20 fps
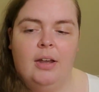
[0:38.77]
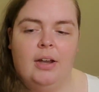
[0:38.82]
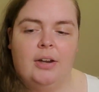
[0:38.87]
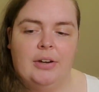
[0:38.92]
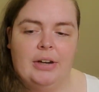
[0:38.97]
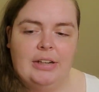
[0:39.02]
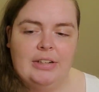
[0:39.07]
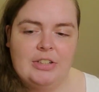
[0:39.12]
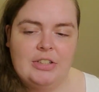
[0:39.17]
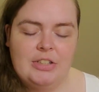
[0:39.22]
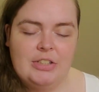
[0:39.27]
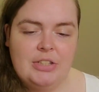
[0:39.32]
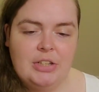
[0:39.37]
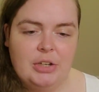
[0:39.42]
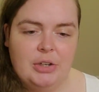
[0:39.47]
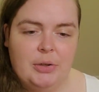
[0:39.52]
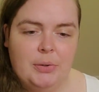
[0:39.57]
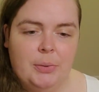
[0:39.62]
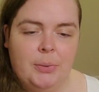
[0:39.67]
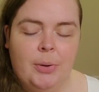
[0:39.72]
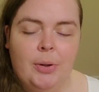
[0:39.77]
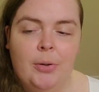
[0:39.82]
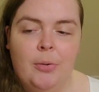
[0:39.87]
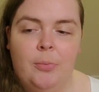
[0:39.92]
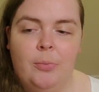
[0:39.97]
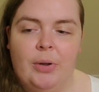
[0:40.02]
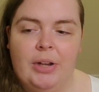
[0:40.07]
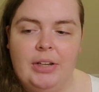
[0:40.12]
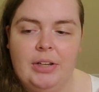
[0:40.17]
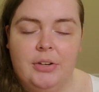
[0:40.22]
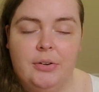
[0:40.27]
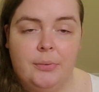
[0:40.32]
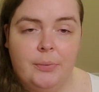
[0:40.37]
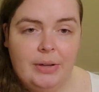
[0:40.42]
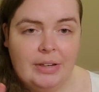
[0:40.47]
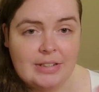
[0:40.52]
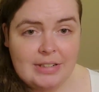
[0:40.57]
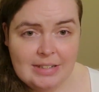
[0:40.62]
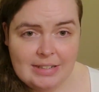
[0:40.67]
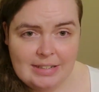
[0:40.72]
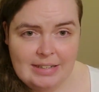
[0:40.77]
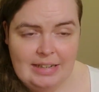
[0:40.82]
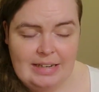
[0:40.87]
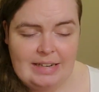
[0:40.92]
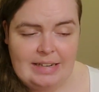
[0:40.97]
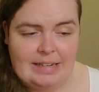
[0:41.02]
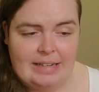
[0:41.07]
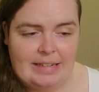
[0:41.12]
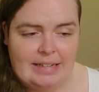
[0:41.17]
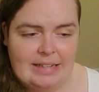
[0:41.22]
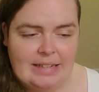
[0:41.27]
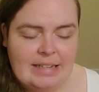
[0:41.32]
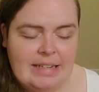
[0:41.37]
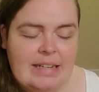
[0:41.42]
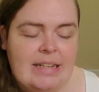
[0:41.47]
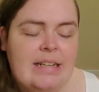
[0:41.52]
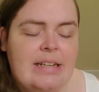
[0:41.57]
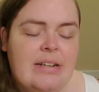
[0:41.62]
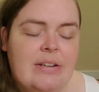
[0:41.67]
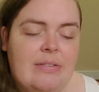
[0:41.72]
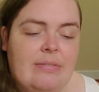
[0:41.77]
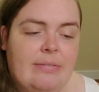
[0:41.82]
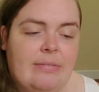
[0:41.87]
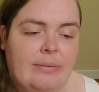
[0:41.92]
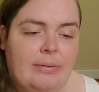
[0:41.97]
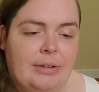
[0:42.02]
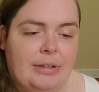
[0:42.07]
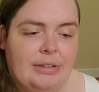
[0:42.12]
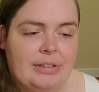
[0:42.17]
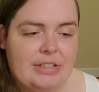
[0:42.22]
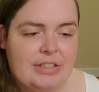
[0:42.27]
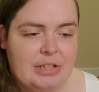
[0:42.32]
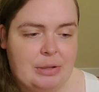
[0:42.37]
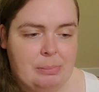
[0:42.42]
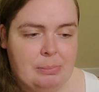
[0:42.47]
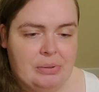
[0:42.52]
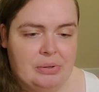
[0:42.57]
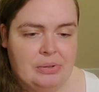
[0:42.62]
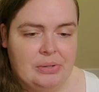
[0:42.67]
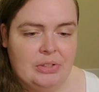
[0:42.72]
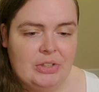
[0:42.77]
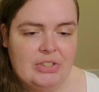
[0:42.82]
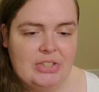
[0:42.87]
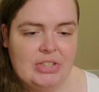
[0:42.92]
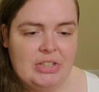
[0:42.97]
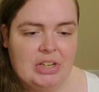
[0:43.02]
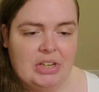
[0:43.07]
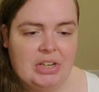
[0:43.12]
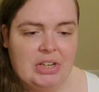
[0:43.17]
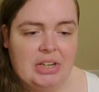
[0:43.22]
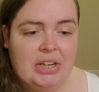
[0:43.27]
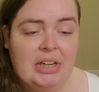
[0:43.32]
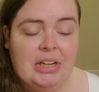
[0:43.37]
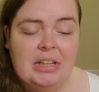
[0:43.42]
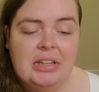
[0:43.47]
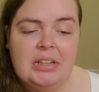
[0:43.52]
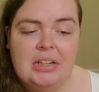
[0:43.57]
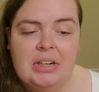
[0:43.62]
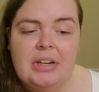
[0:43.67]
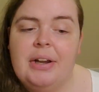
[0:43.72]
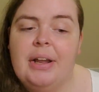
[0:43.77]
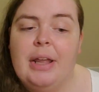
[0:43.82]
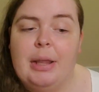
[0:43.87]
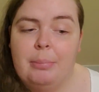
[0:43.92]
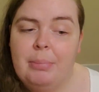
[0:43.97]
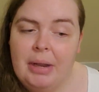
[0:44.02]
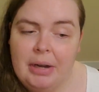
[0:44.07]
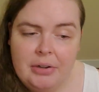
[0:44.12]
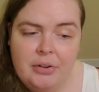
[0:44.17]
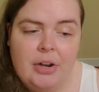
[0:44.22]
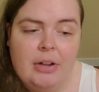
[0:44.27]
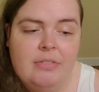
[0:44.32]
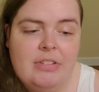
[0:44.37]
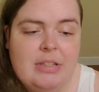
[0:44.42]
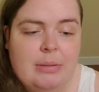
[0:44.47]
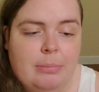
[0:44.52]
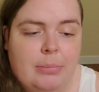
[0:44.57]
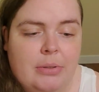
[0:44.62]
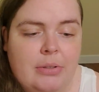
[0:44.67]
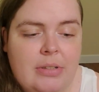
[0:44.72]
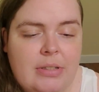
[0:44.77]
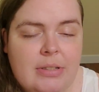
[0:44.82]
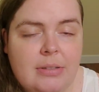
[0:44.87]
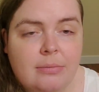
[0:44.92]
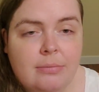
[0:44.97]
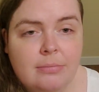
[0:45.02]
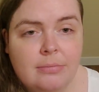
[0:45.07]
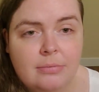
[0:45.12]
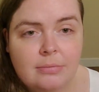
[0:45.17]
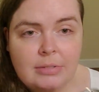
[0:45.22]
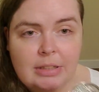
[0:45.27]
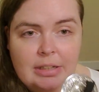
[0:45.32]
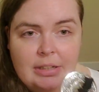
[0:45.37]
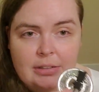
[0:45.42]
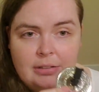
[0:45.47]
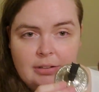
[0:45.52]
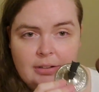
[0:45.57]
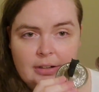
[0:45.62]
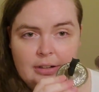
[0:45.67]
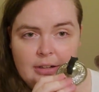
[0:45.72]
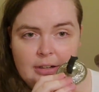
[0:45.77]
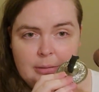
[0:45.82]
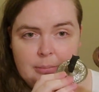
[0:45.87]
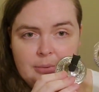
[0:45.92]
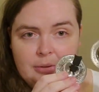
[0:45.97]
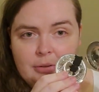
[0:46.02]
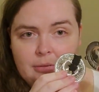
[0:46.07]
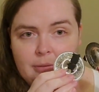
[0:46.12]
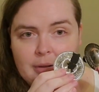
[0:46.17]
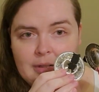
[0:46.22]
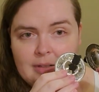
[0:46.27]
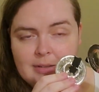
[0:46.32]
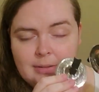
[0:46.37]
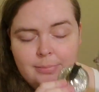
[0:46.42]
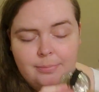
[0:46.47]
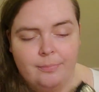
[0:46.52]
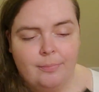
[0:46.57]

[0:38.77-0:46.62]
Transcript: All right, so what you're going to need for your cymbals are either a pair of cymbals, they can look any number of ways,